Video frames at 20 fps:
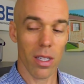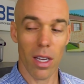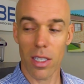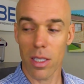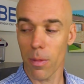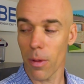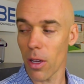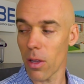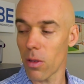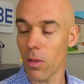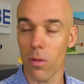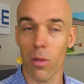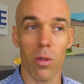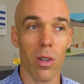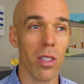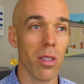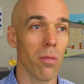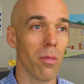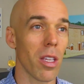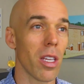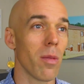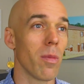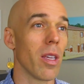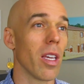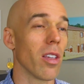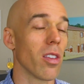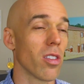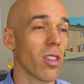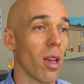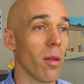talks about what does it mean to be
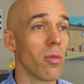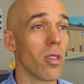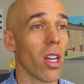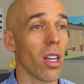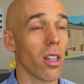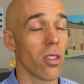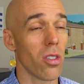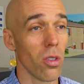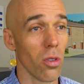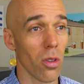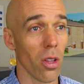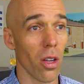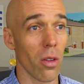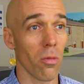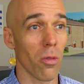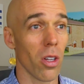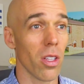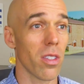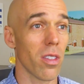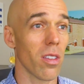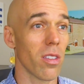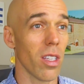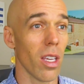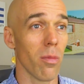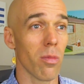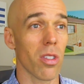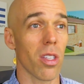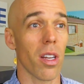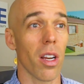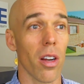a subject to loan? Well, it's the
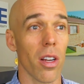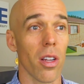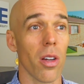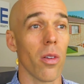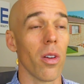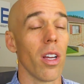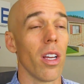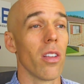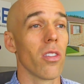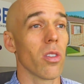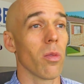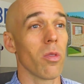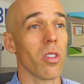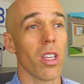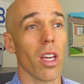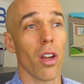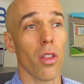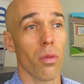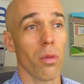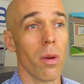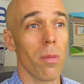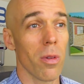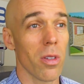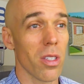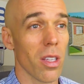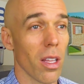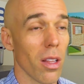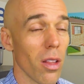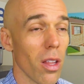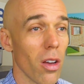same scenario. Someone's got a
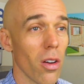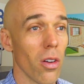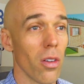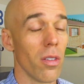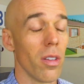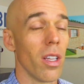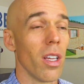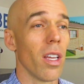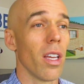3% loan